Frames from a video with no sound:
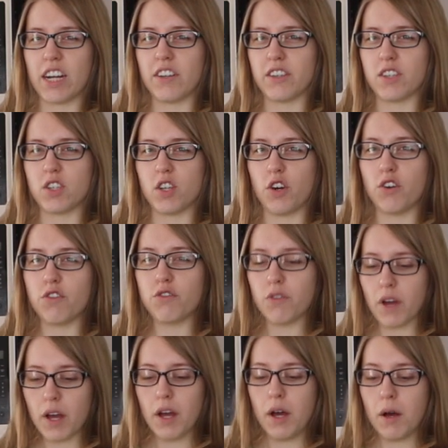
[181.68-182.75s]
it on the
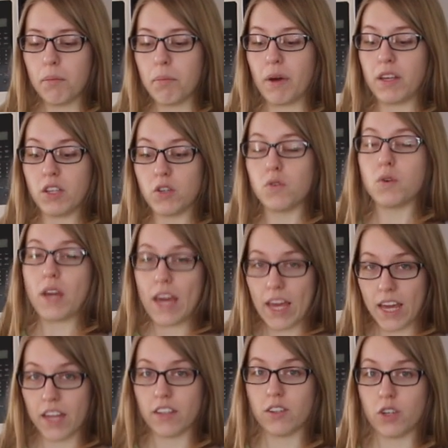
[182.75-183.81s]
stove. But you
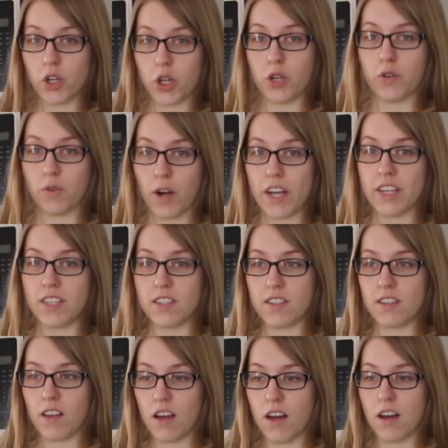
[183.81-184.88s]
can cook
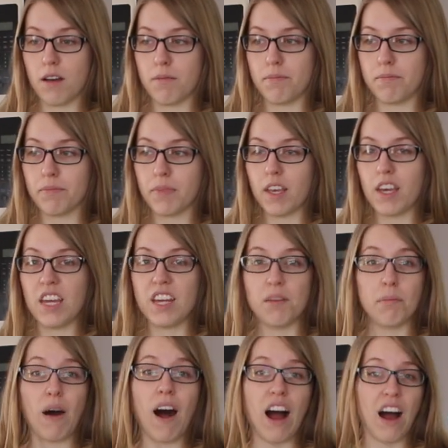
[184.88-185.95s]
rice in
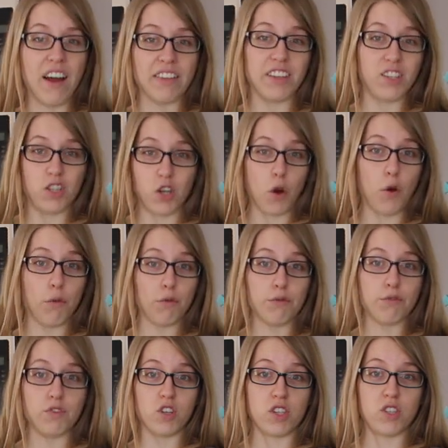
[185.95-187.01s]
a pot on the
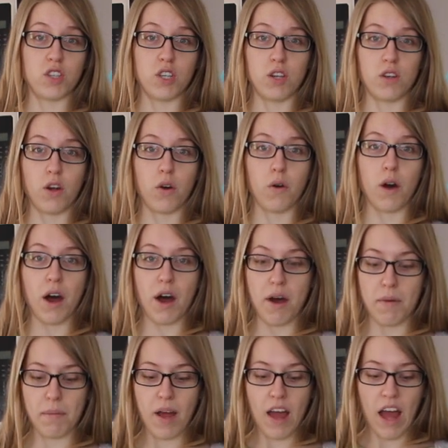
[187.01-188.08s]
stove, just so you know.
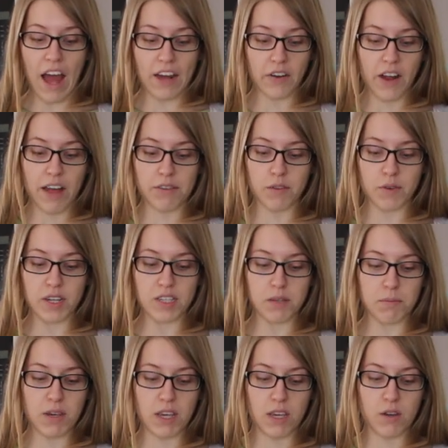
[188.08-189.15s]
I don't have the
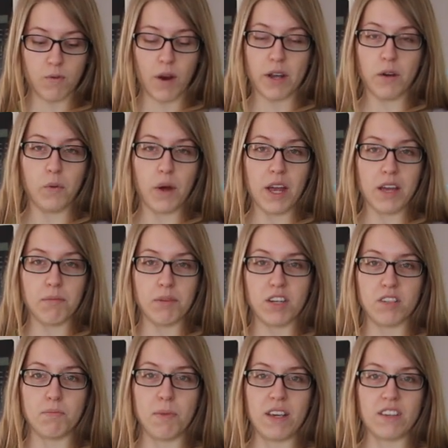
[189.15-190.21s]
recipe right away, but
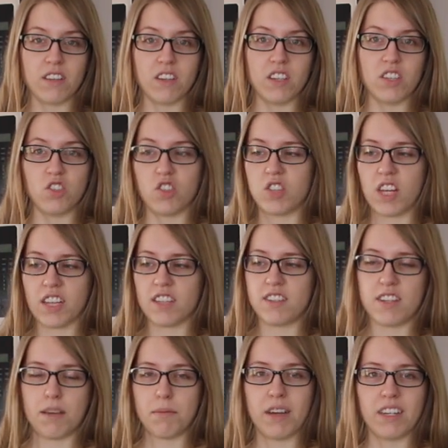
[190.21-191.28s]
it's basically just like the
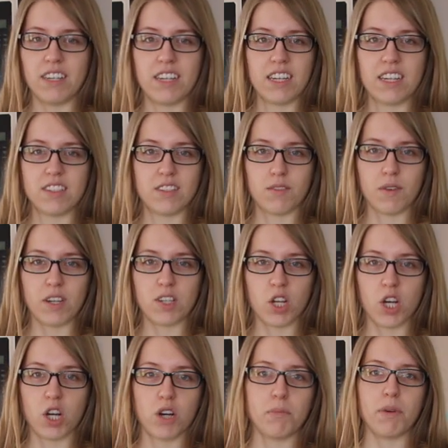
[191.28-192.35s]
same idea as the
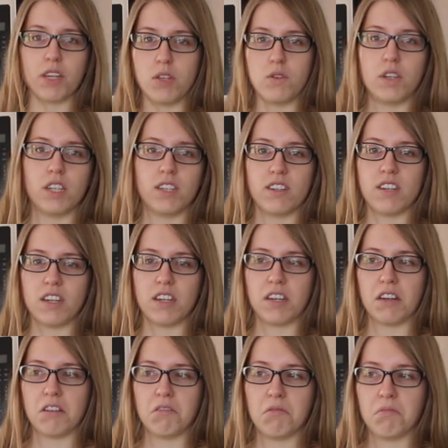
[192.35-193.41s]
rice cooker, but you need
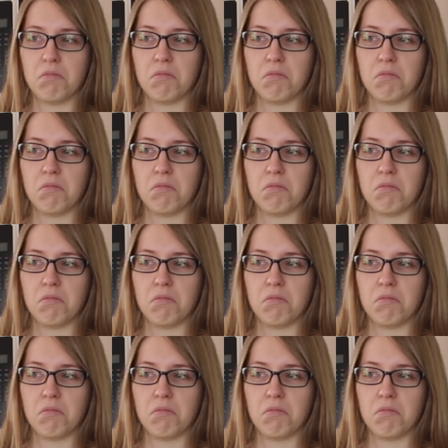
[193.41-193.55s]
to